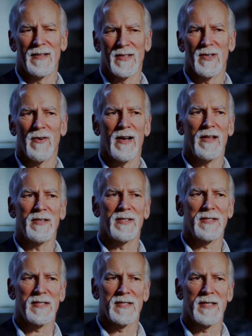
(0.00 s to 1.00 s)
the
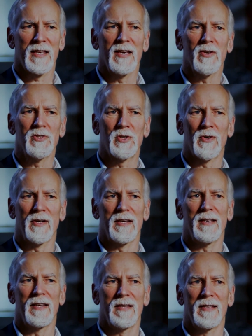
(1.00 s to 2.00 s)
neurologist is the killjoy
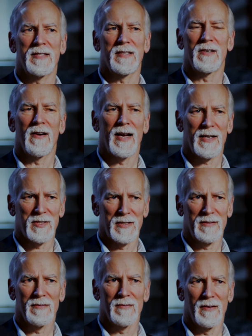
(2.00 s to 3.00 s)
in this
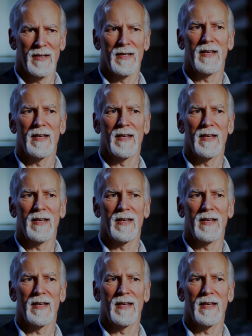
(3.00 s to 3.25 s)
interaction, right?